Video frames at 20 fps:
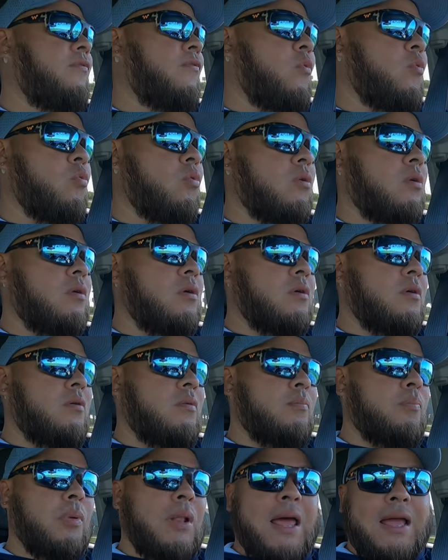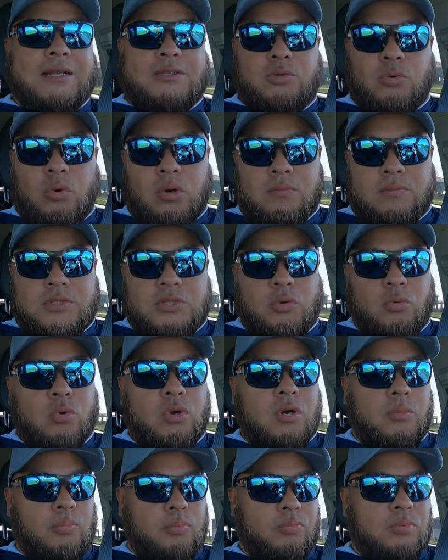for black drum, so
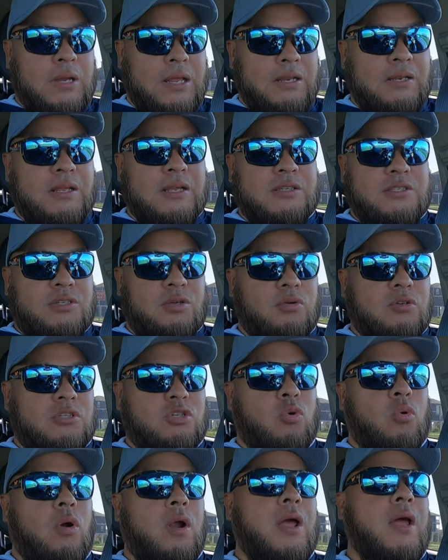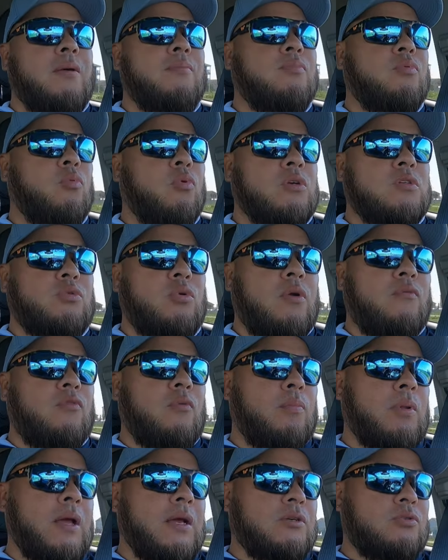we're gonna, and, and so does crab. Works great
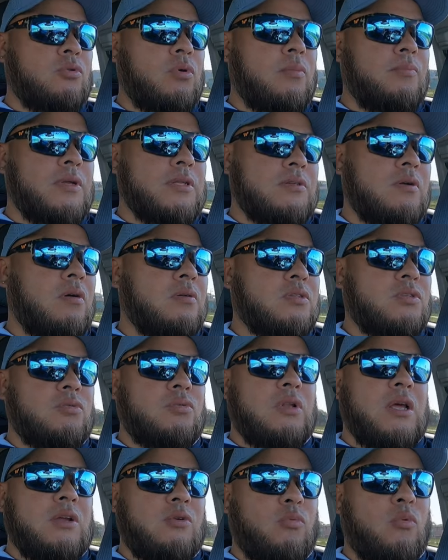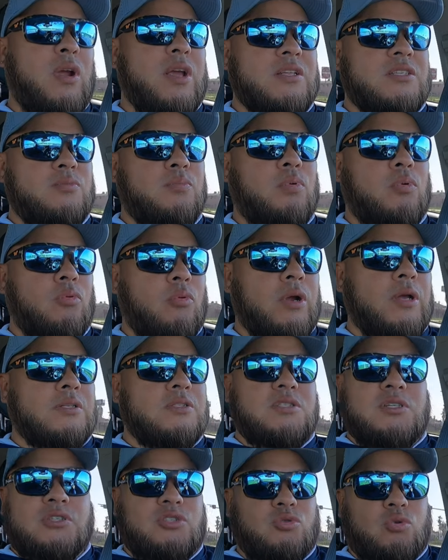for black drum and also like reds, bull
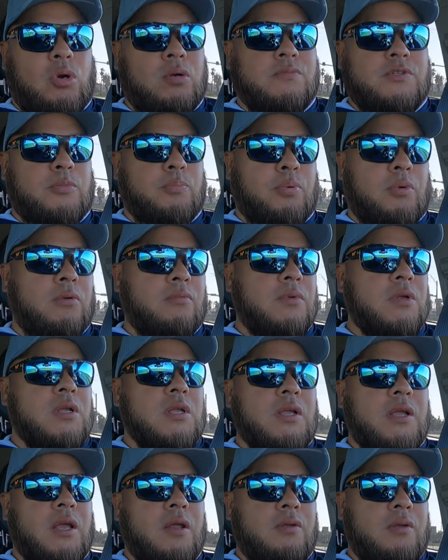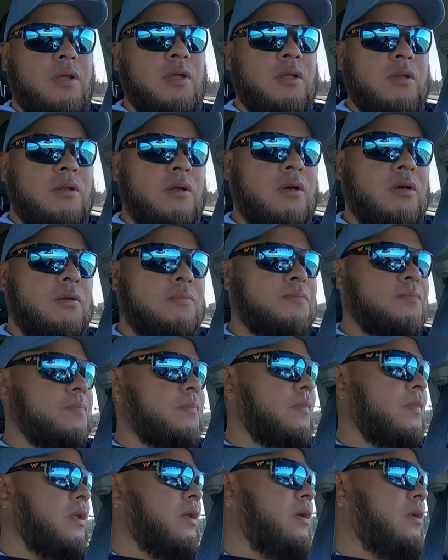reds, just drums and perp in in uh,
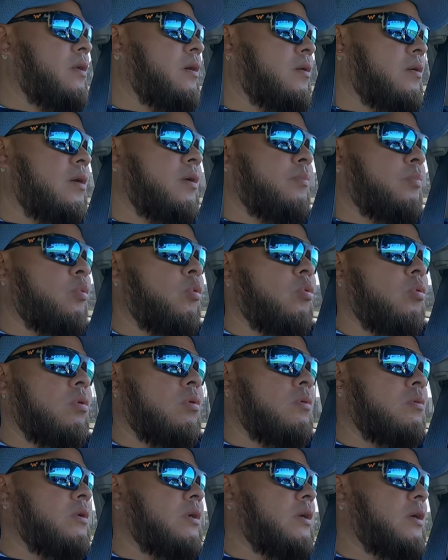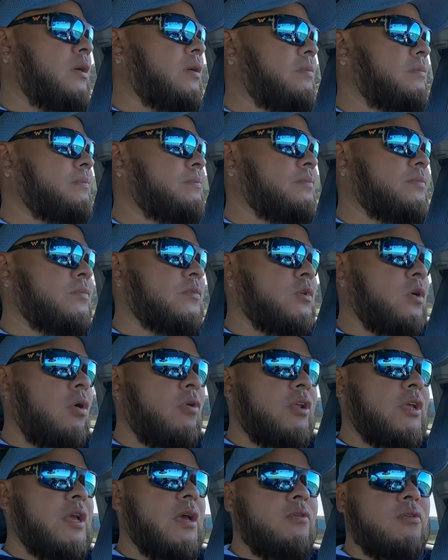in, uh, in plural um,
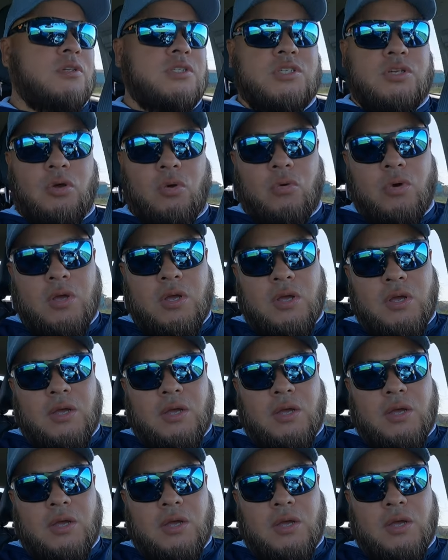all together. So.